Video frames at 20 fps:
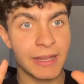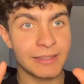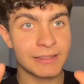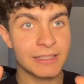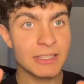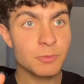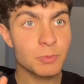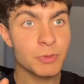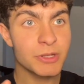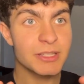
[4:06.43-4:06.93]
And
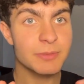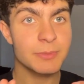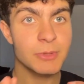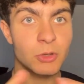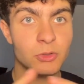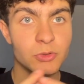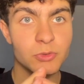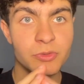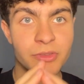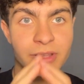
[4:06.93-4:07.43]
this brings me
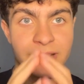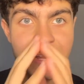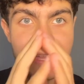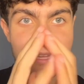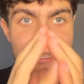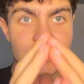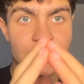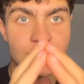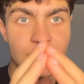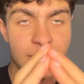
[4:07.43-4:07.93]
on to the
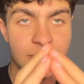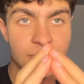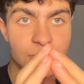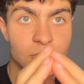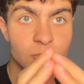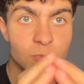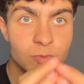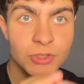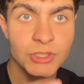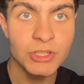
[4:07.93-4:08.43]
last
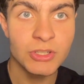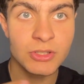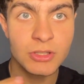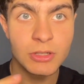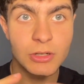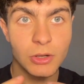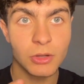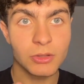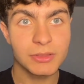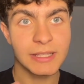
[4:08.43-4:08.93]
section, which is
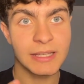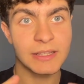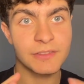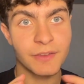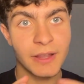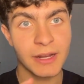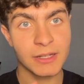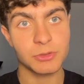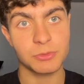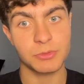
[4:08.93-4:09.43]
the content
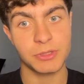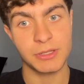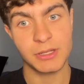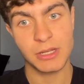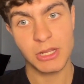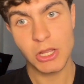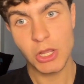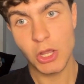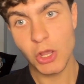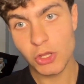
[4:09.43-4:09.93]
factory.
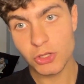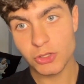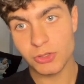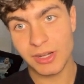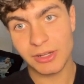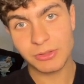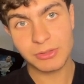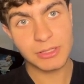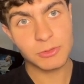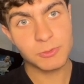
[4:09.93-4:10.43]
So
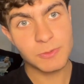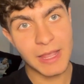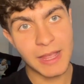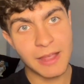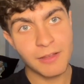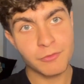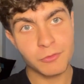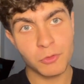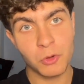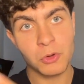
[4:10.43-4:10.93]
now that we
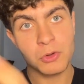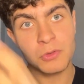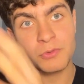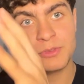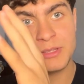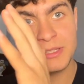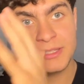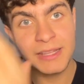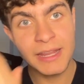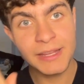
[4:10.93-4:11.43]
have all
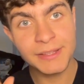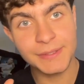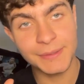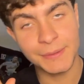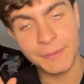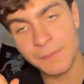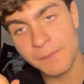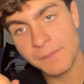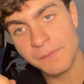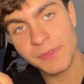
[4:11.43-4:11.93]
of the data
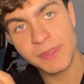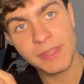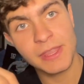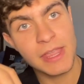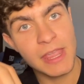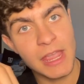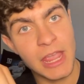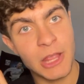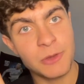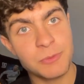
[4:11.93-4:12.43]

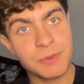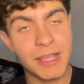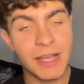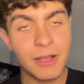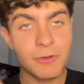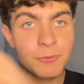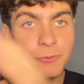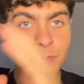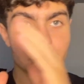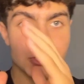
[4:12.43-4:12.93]
and we
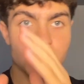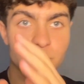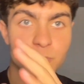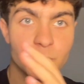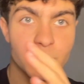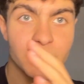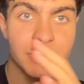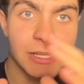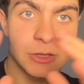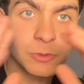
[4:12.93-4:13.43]
have what's
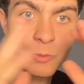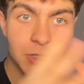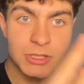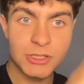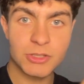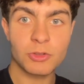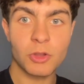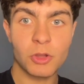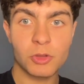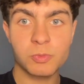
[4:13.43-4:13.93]
working,
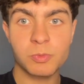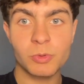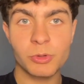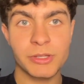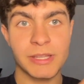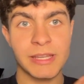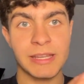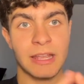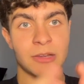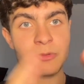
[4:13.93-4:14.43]
what's not
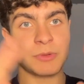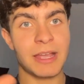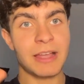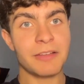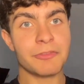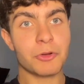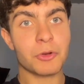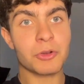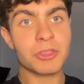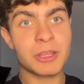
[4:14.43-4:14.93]
working, and we
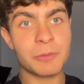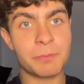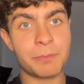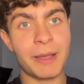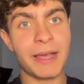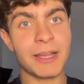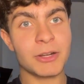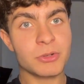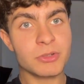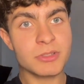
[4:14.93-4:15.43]
have all the
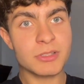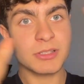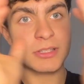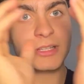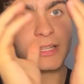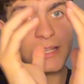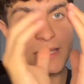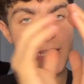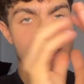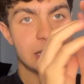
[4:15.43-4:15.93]
patterns,
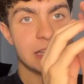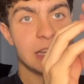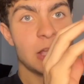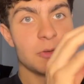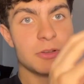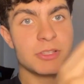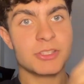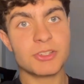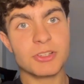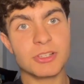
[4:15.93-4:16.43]

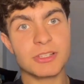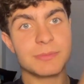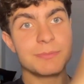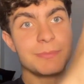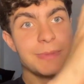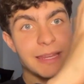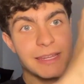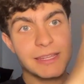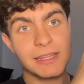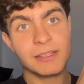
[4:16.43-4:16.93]
now it's just
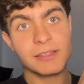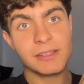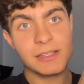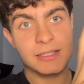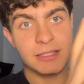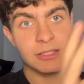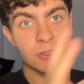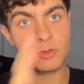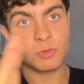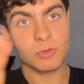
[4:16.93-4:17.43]
making
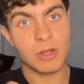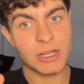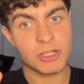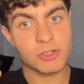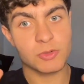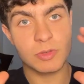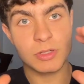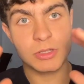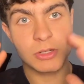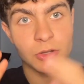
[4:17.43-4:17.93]
this into
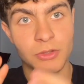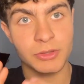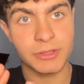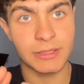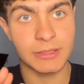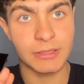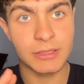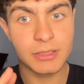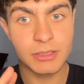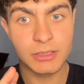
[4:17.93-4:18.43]
actual
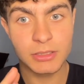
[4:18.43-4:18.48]
content.